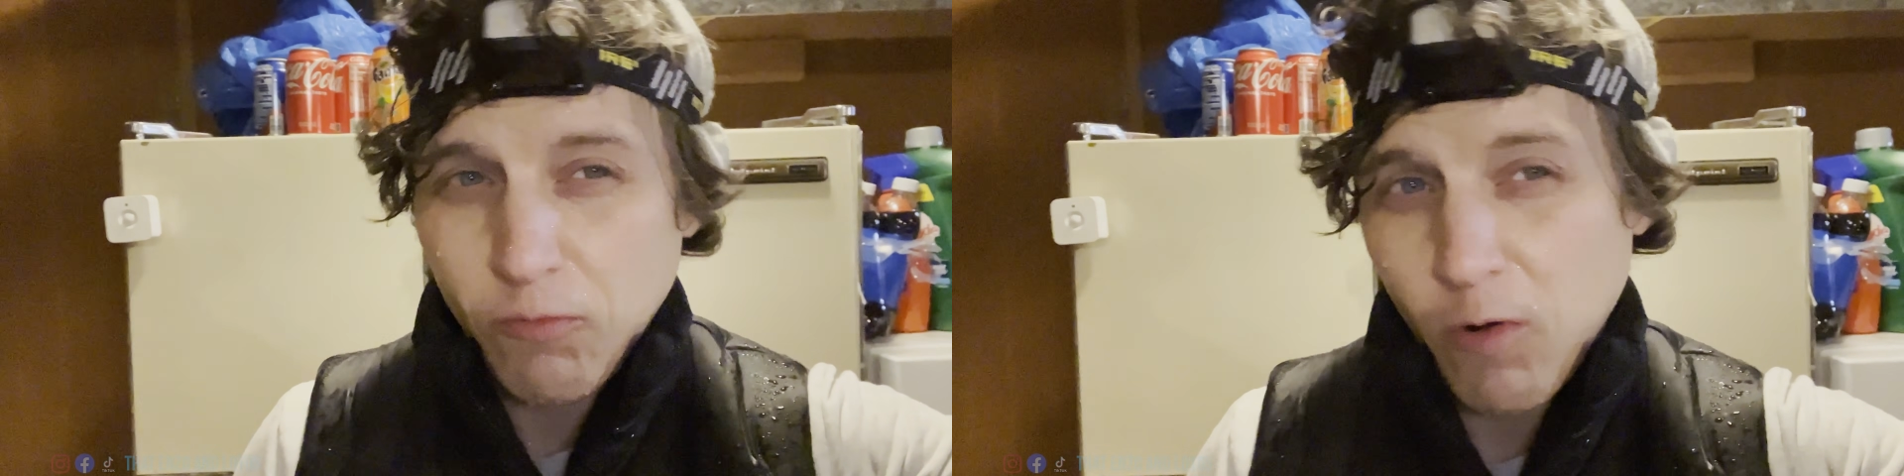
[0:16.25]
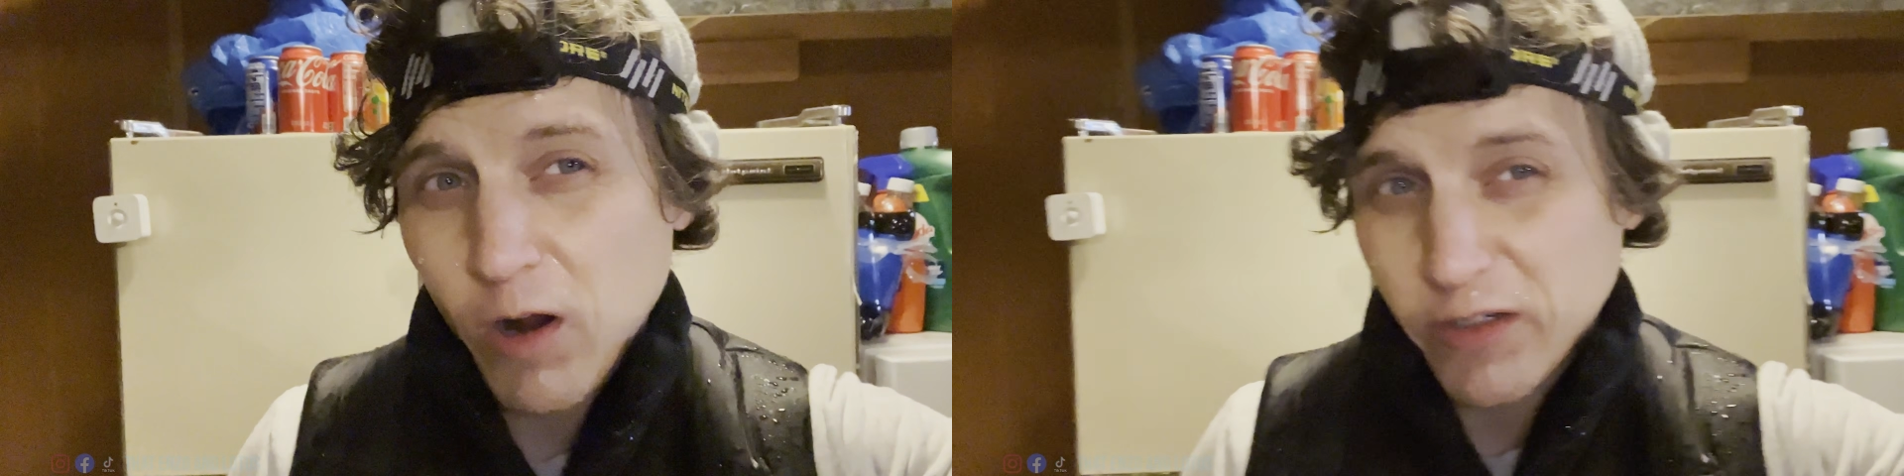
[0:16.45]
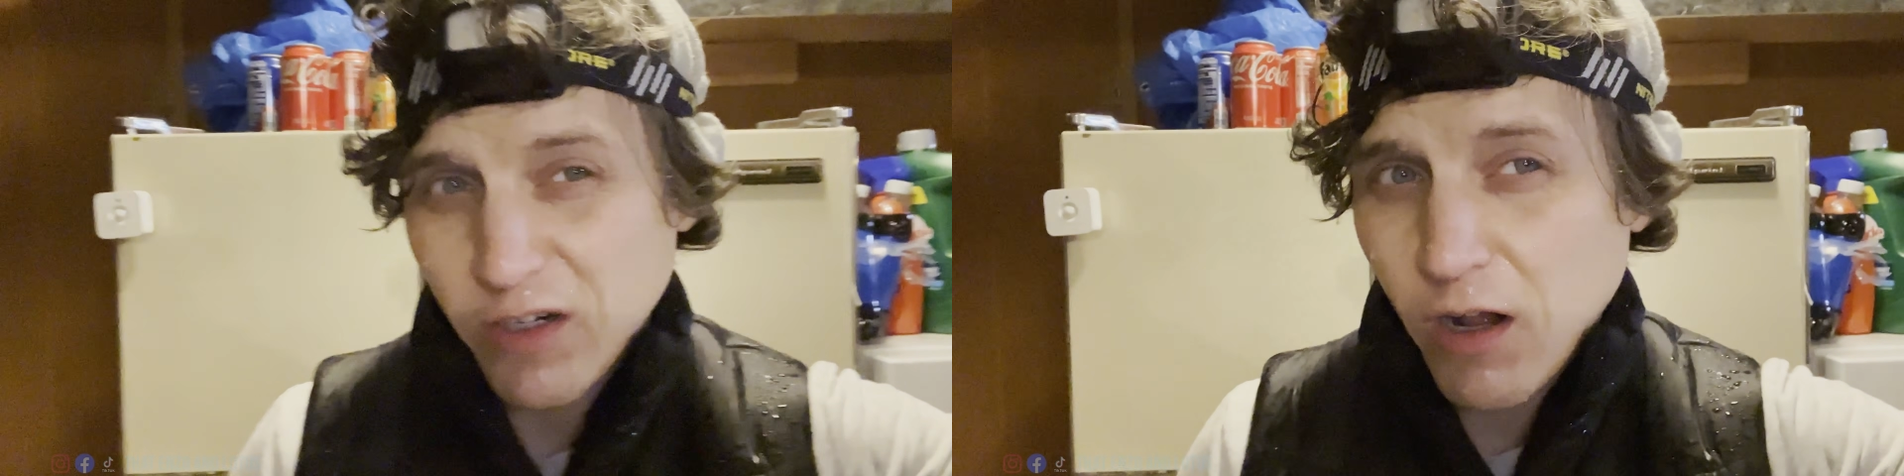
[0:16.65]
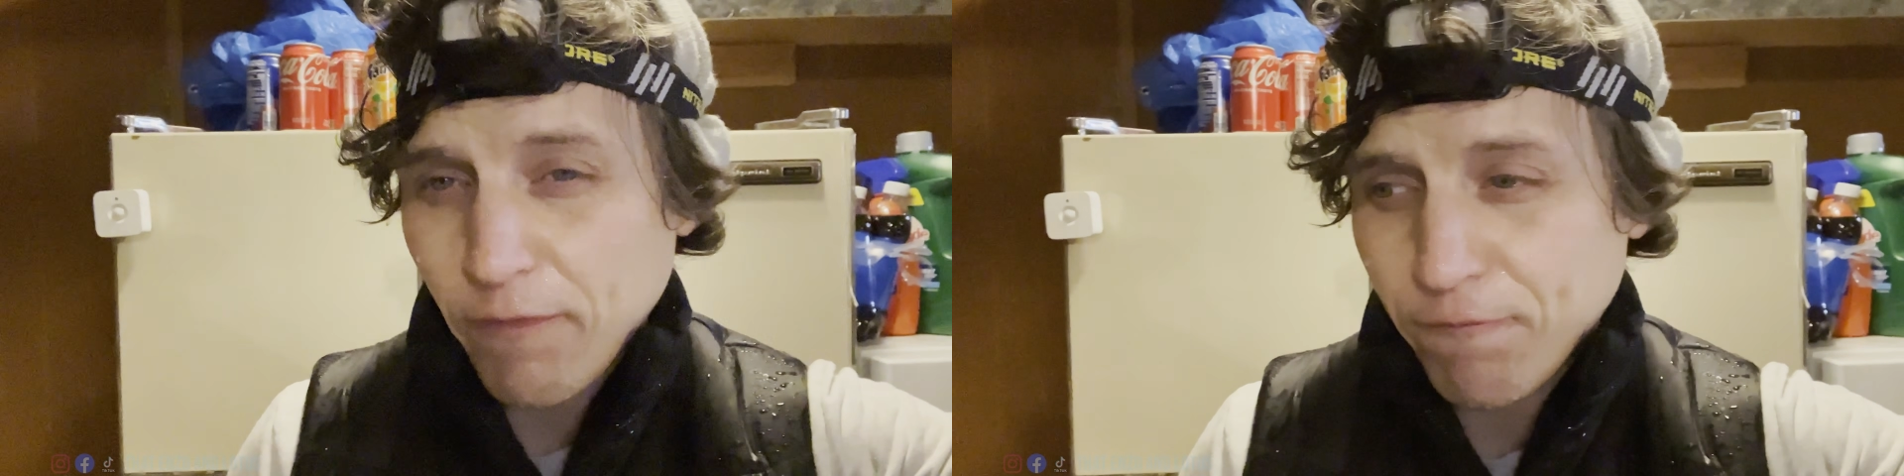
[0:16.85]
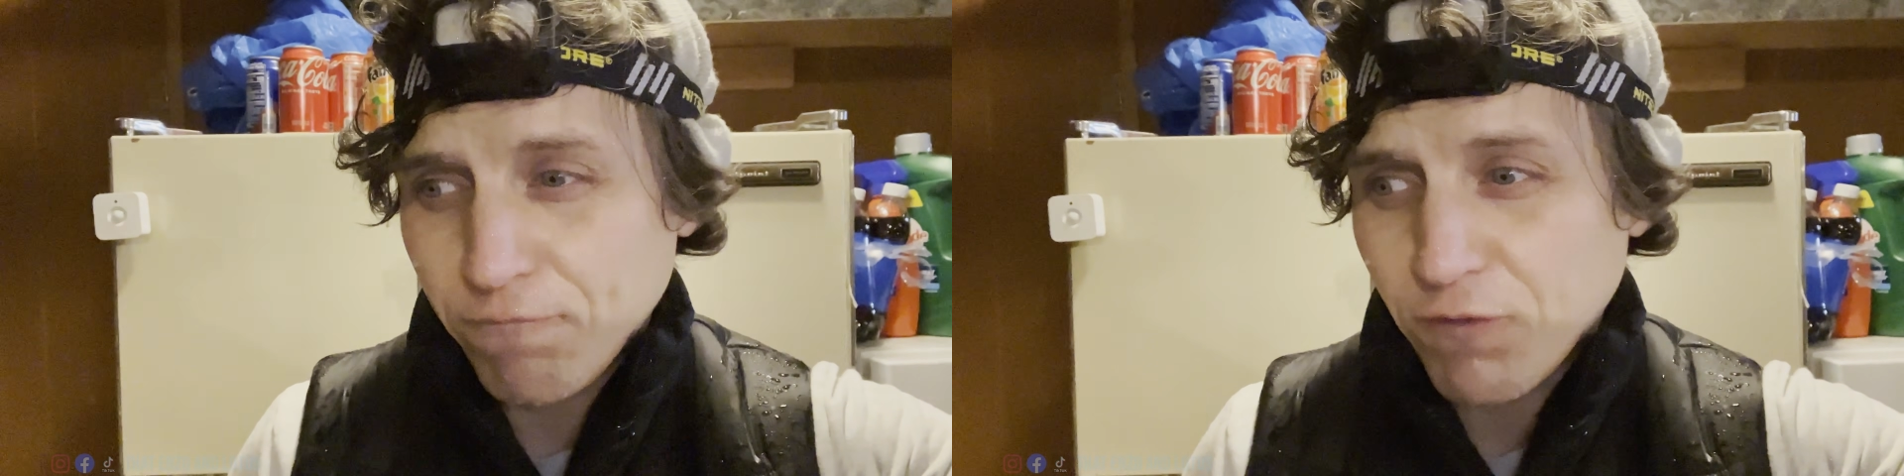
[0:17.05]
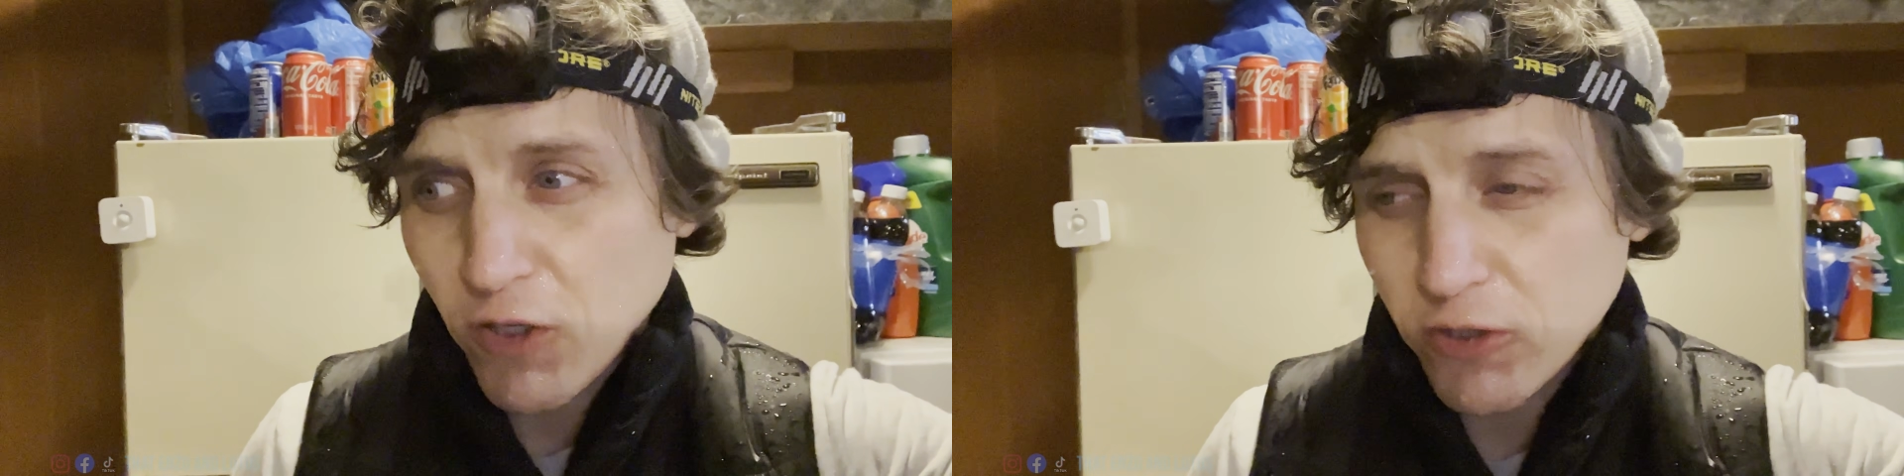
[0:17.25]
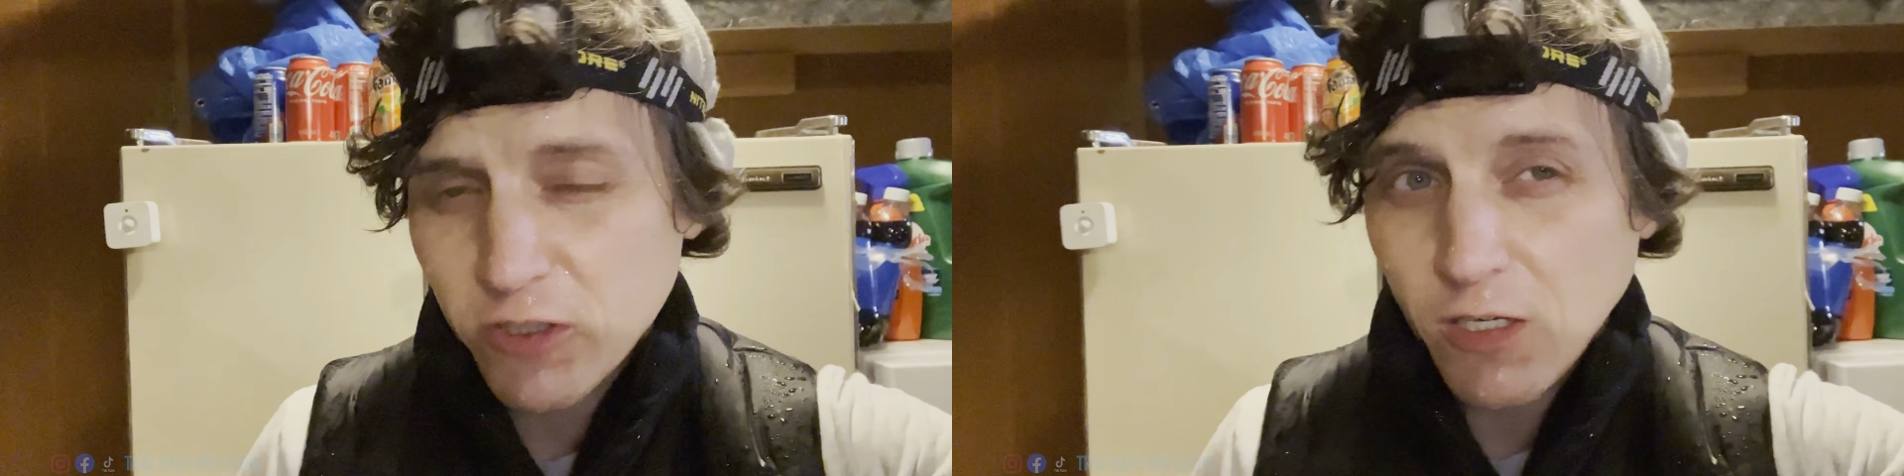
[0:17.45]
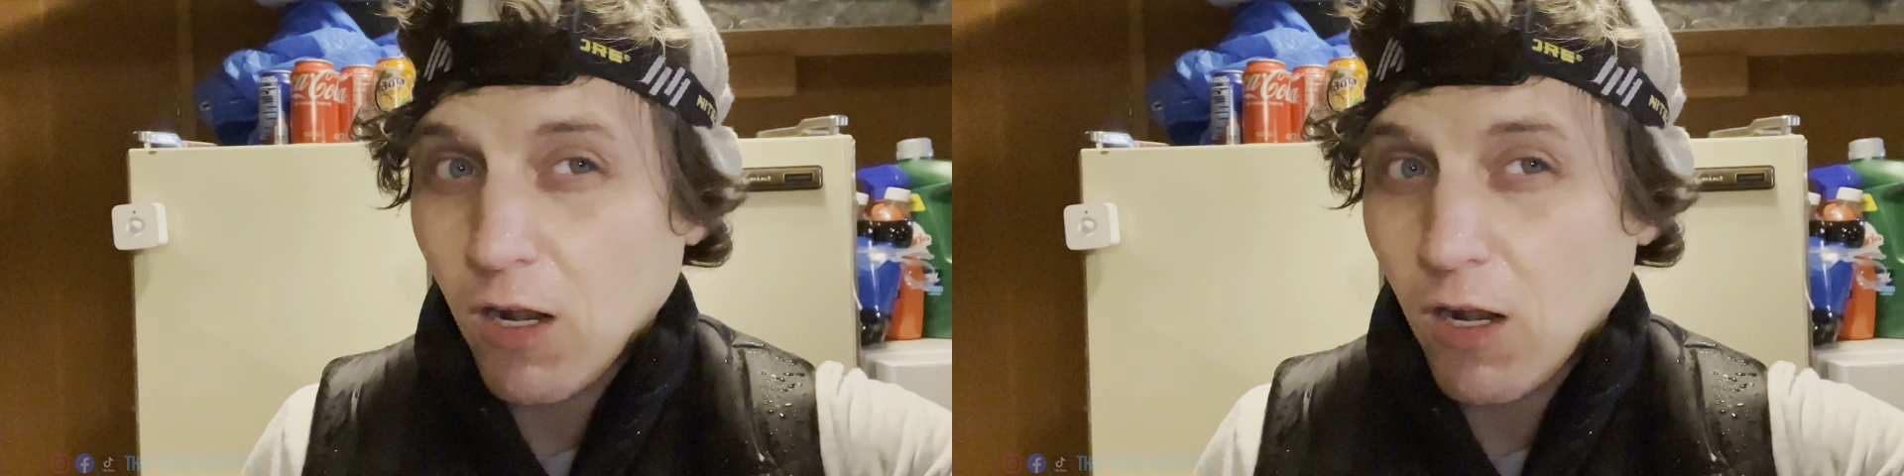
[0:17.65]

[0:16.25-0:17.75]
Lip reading: water off first.